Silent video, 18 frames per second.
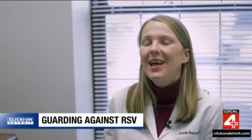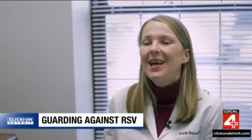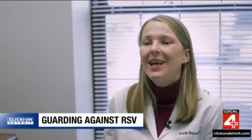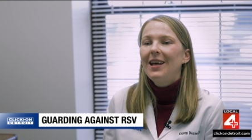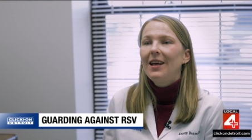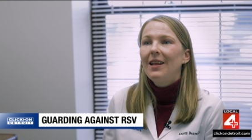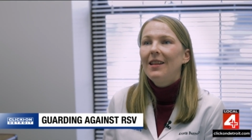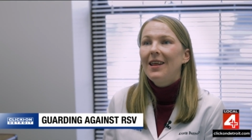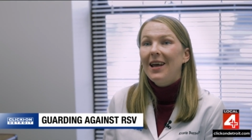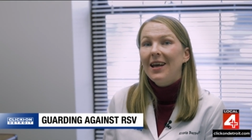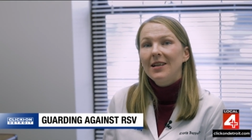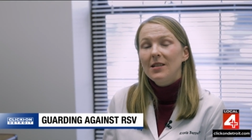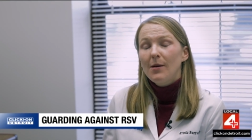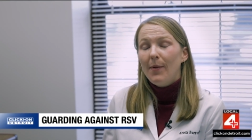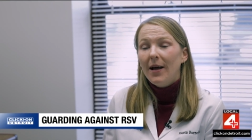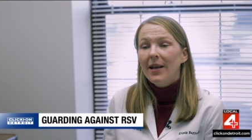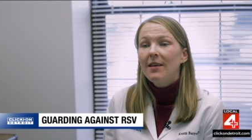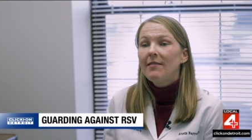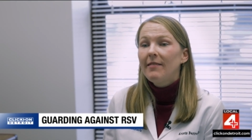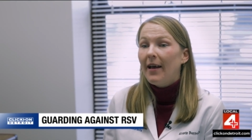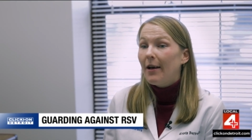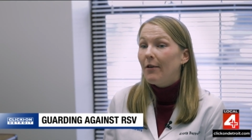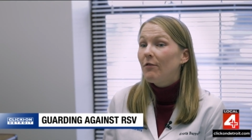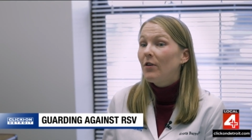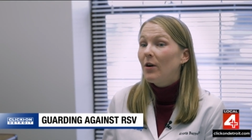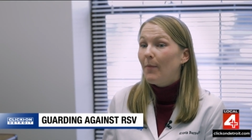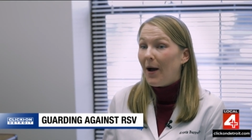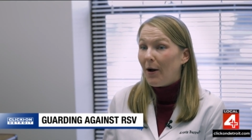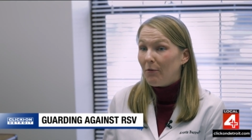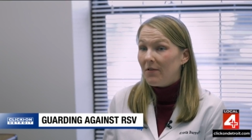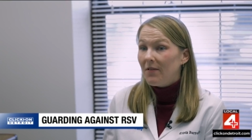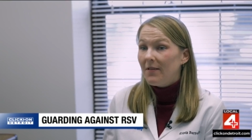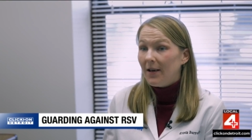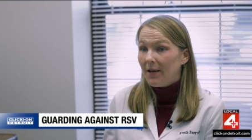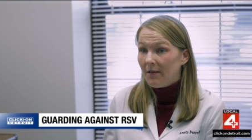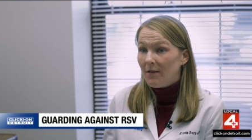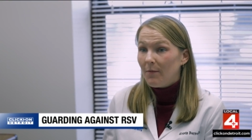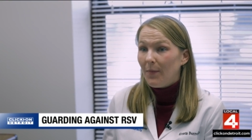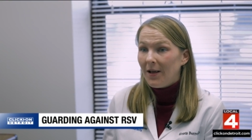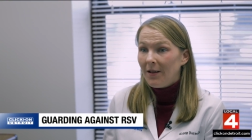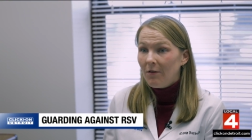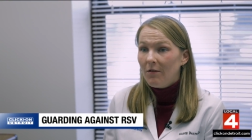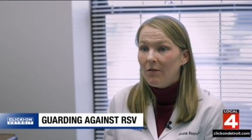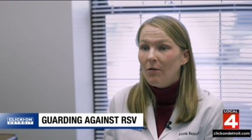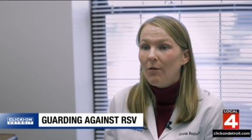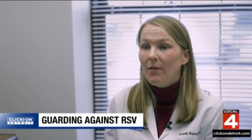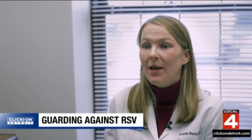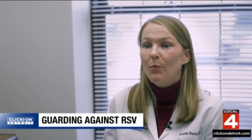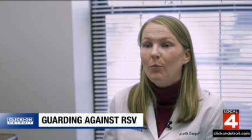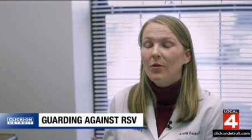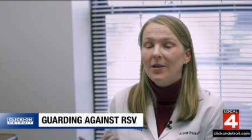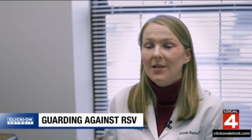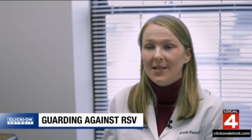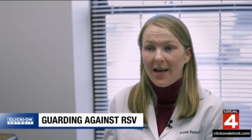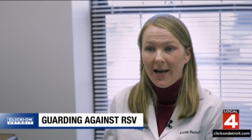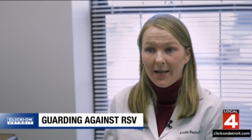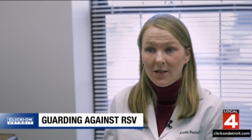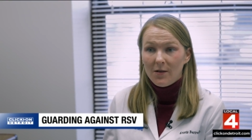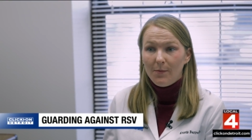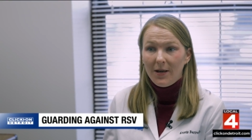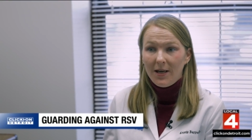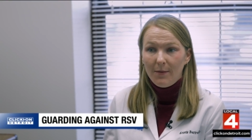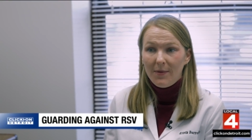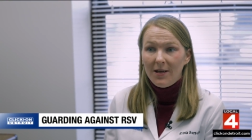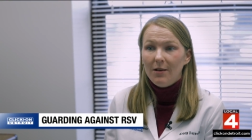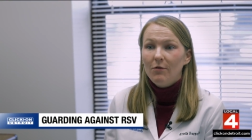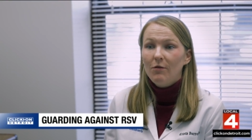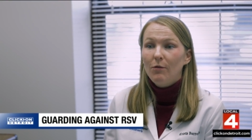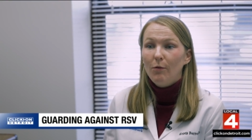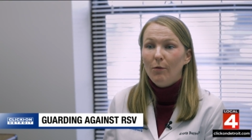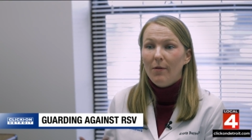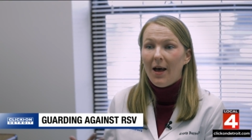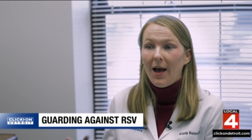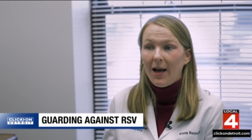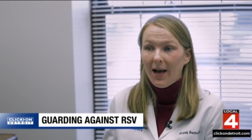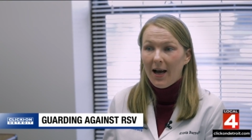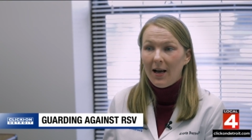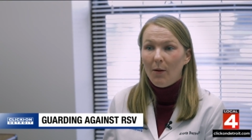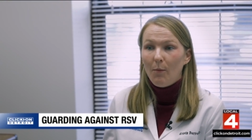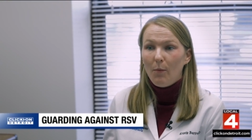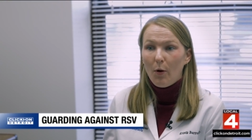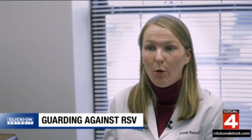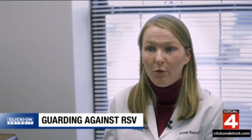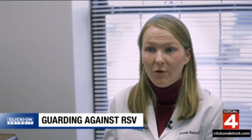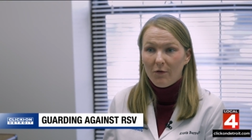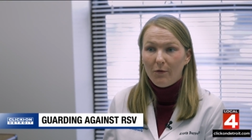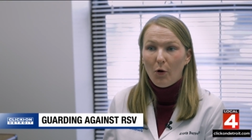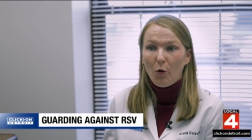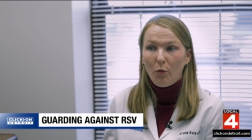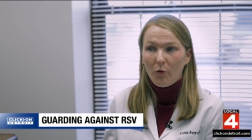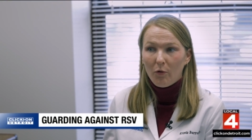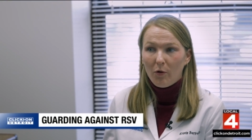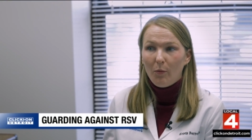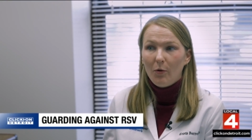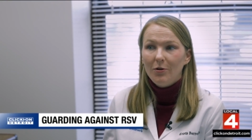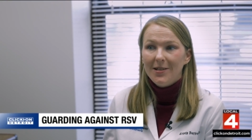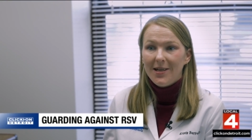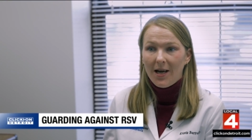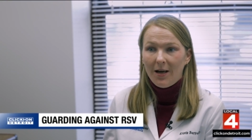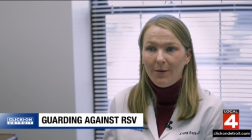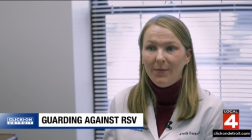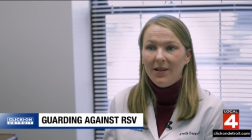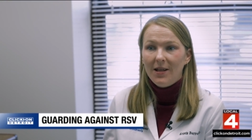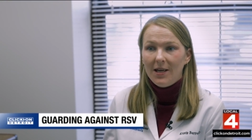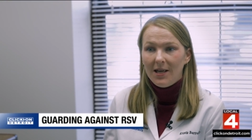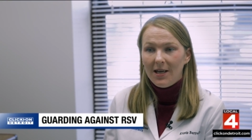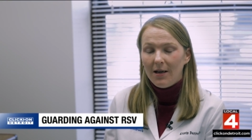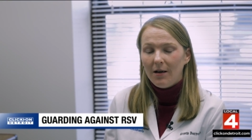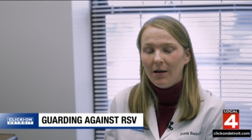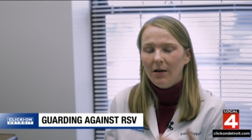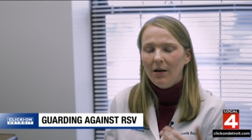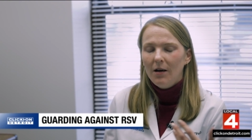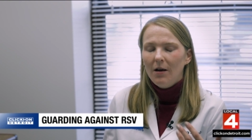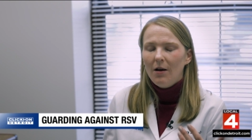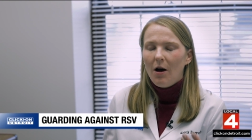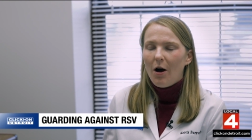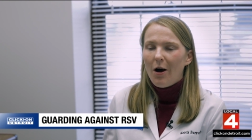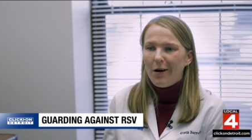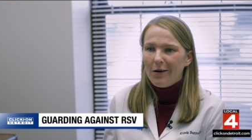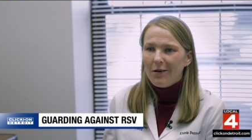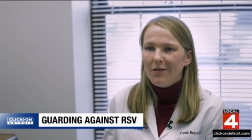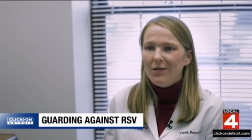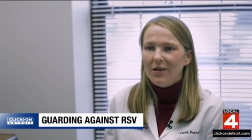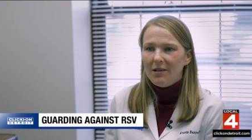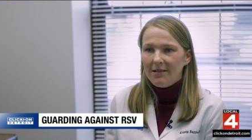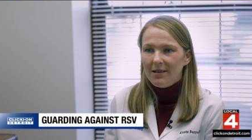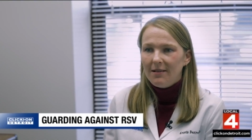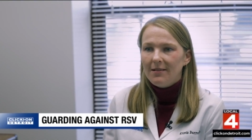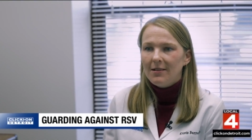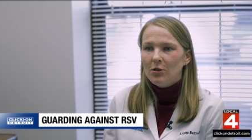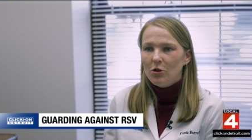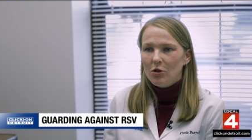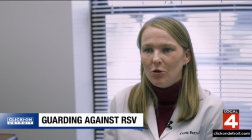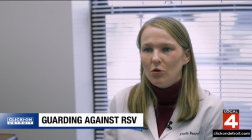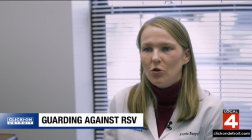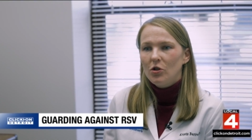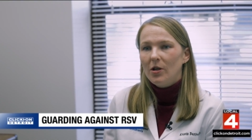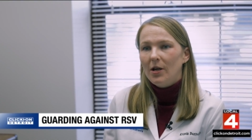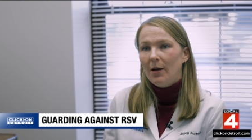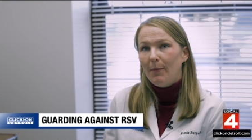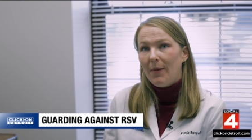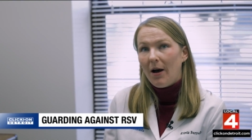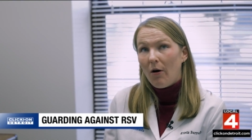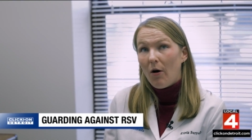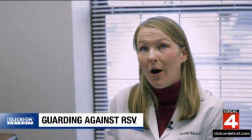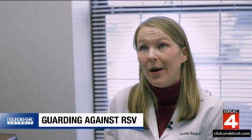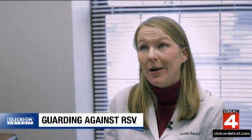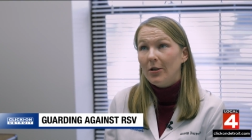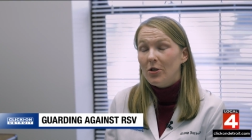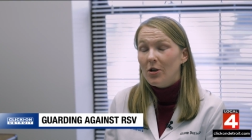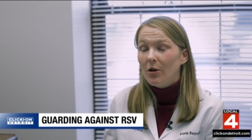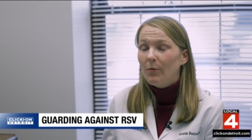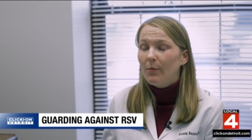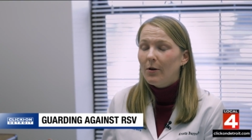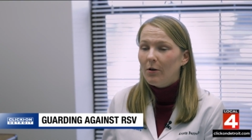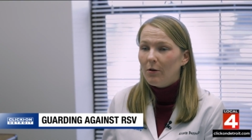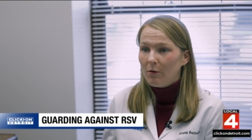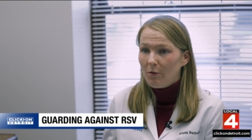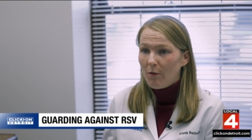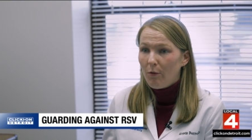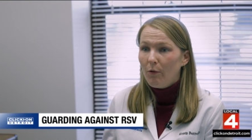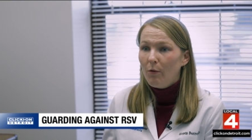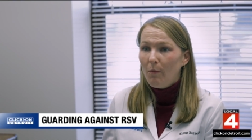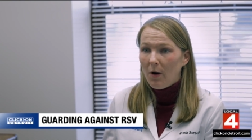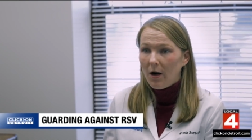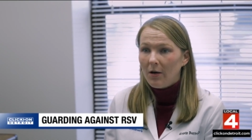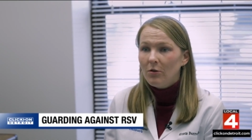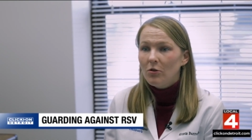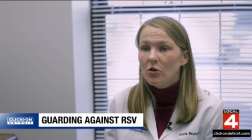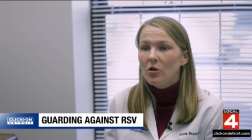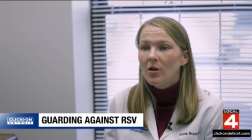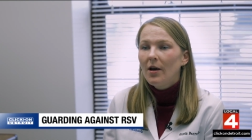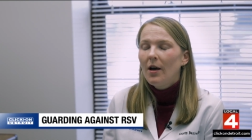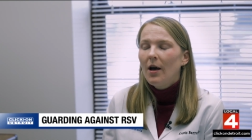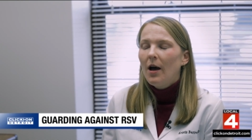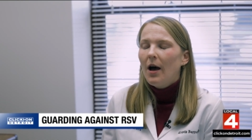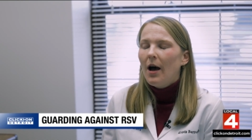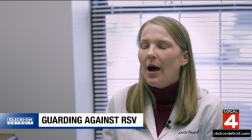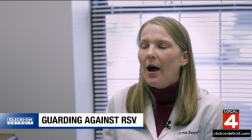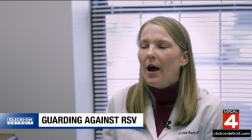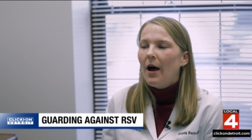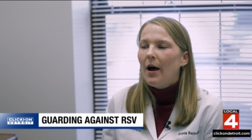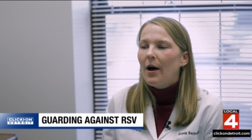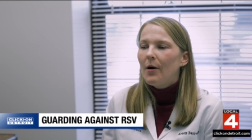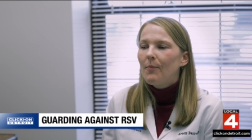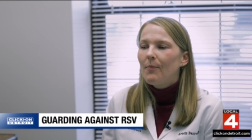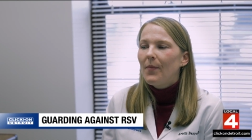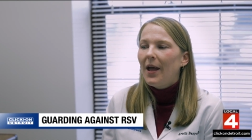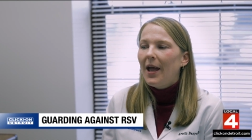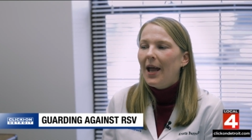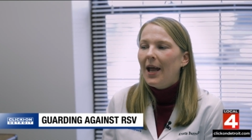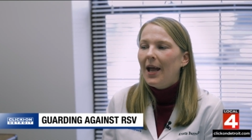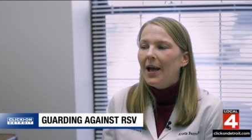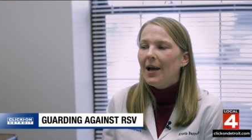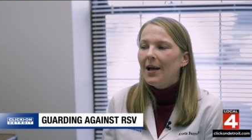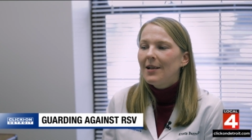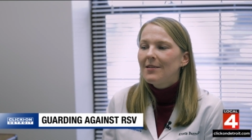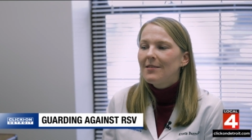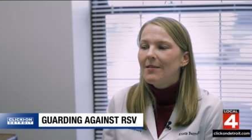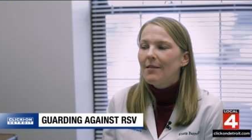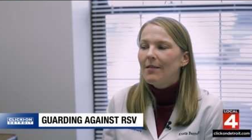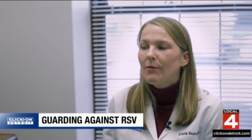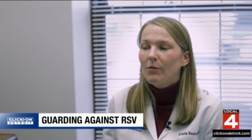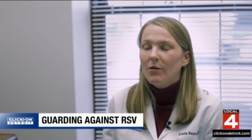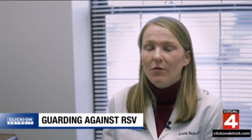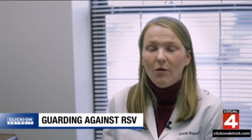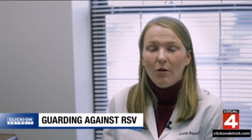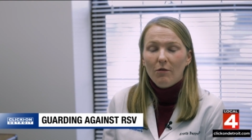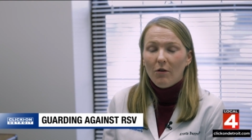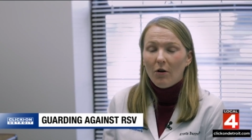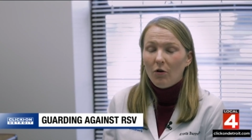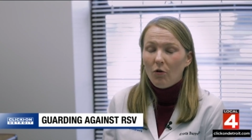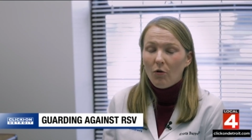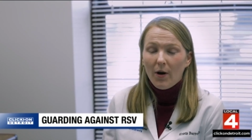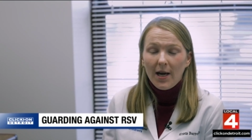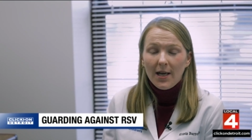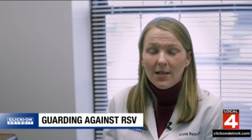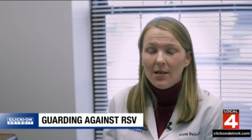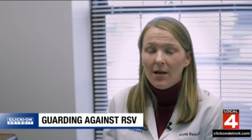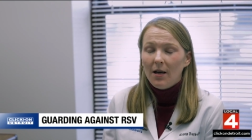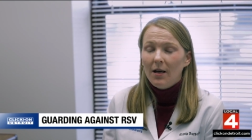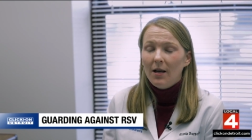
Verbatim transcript: It, the antibodies last for about six months, so they protect babies through that kind of most vulnerable time in the year. RSV season is usually about October through March, um, and the results are great.